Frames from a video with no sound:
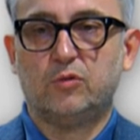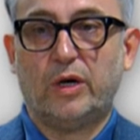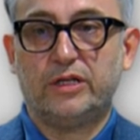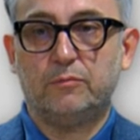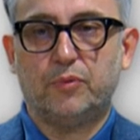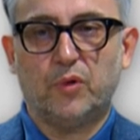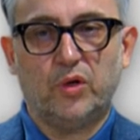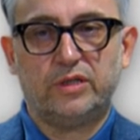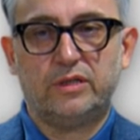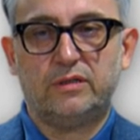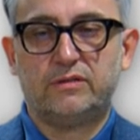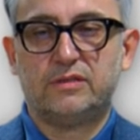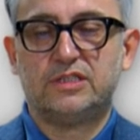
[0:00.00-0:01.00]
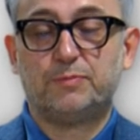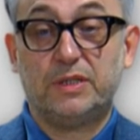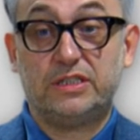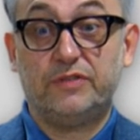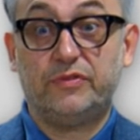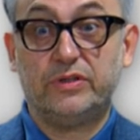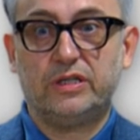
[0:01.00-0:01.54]
quite important,
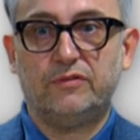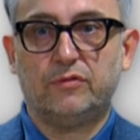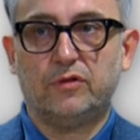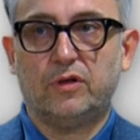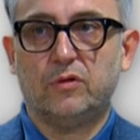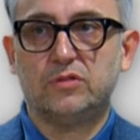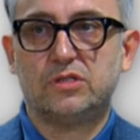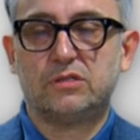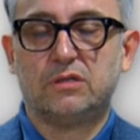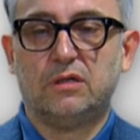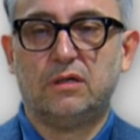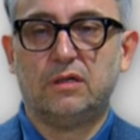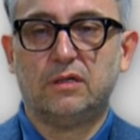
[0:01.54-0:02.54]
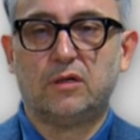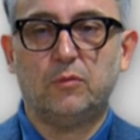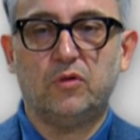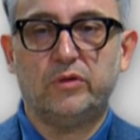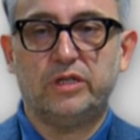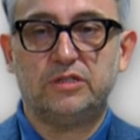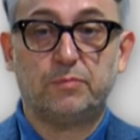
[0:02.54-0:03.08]
specifically for those uh,
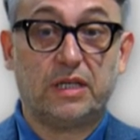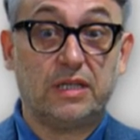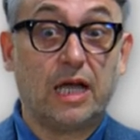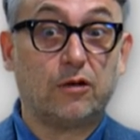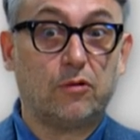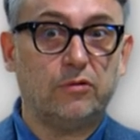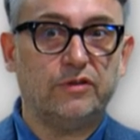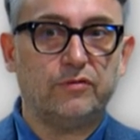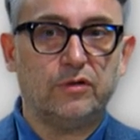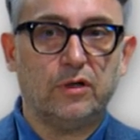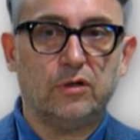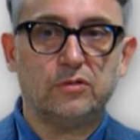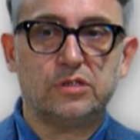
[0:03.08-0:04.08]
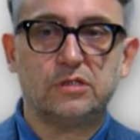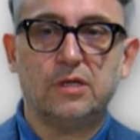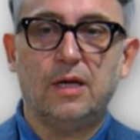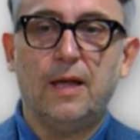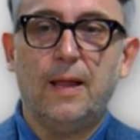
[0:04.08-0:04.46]
communities, but not only for those,